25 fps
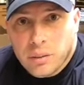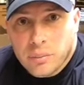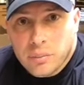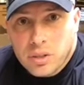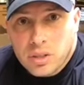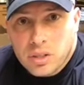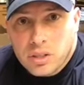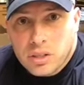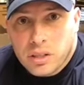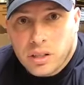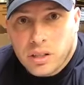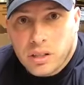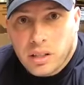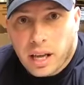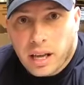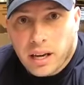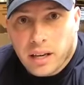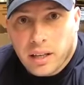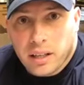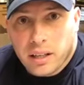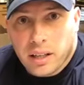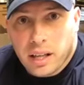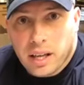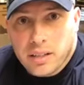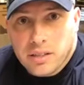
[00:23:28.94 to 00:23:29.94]
Just kind
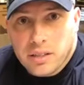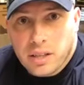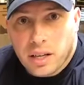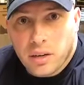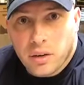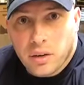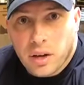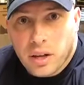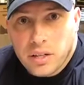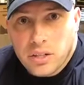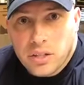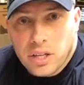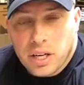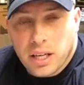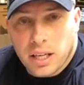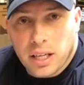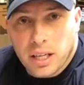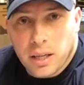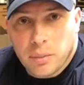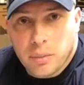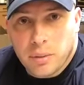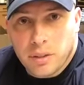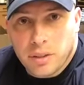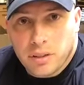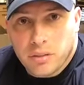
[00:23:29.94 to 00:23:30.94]
of glance. I know
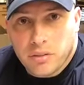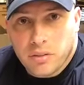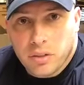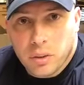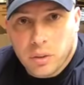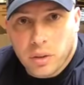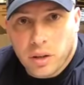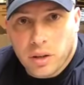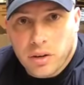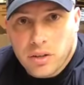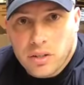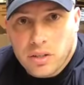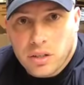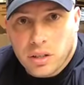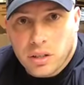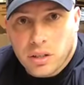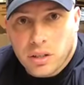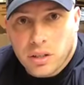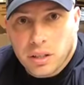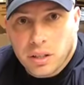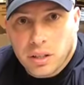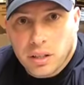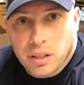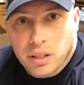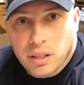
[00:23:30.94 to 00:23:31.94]
Jacob and a few others
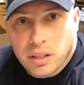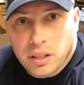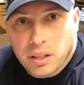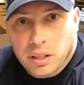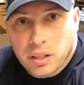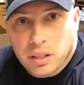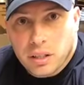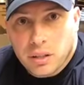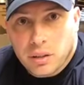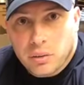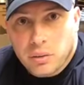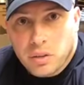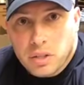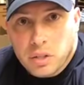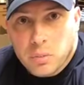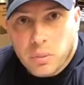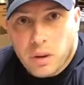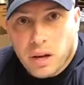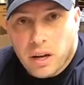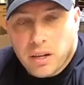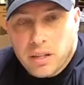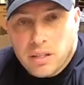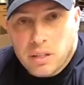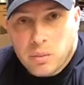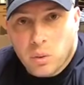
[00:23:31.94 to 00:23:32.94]
are
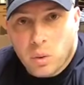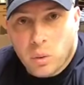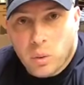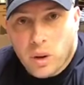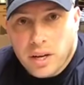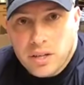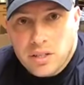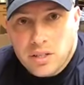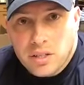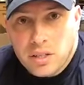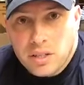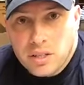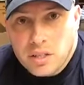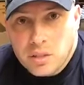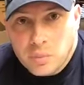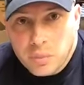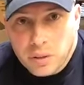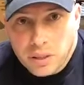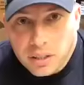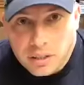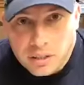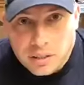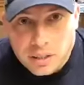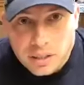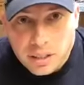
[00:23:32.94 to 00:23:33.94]
responding to some questions,
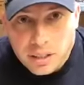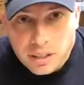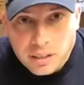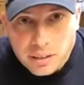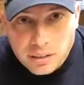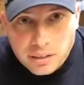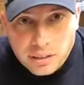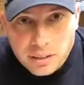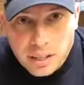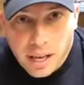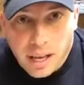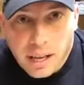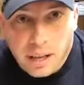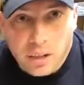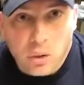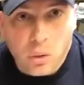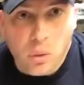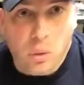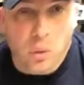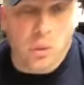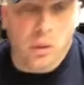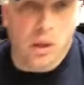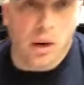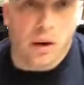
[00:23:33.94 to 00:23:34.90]
but yeah, cool.